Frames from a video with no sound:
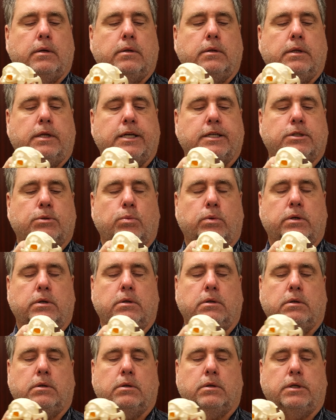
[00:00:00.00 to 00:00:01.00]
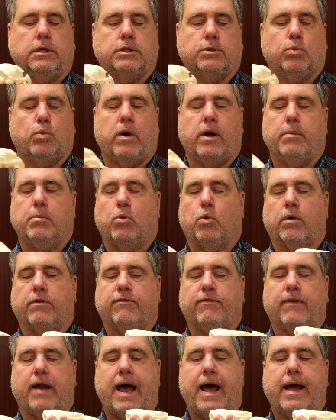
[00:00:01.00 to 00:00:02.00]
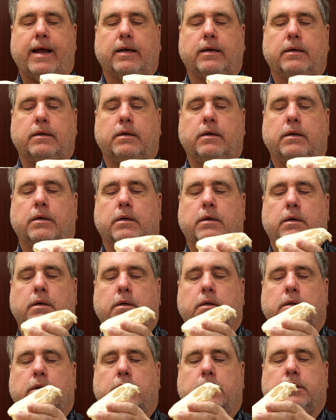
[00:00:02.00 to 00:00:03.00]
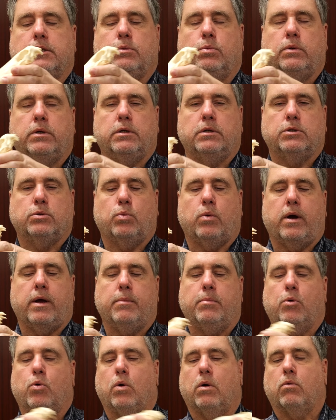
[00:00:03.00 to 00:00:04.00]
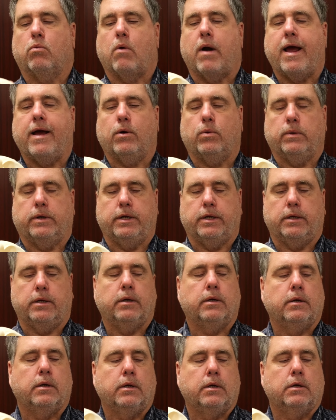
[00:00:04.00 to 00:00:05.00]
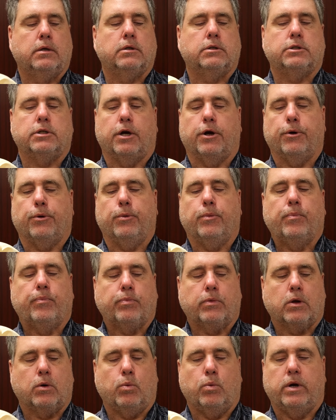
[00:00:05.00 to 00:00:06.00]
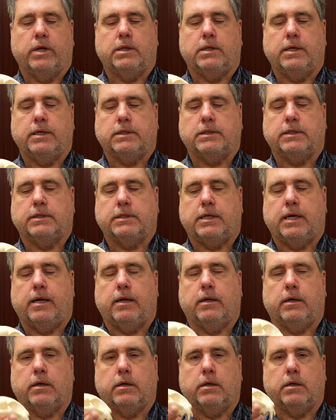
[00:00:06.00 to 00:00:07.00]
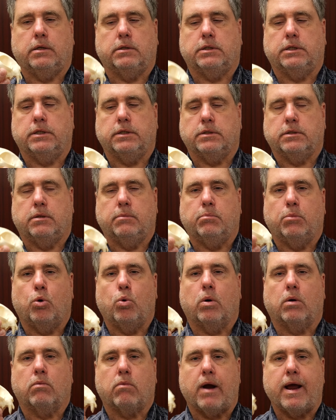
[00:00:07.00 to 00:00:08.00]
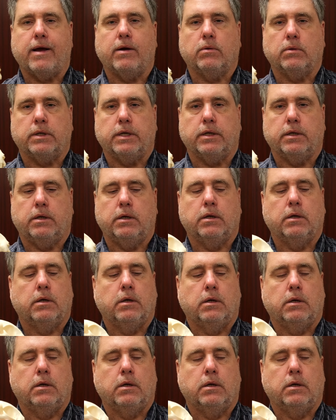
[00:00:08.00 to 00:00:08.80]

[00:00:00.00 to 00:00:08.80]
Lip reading: This one is way more flattened. This one is way more rounded. So what this is telling us is the more rounded,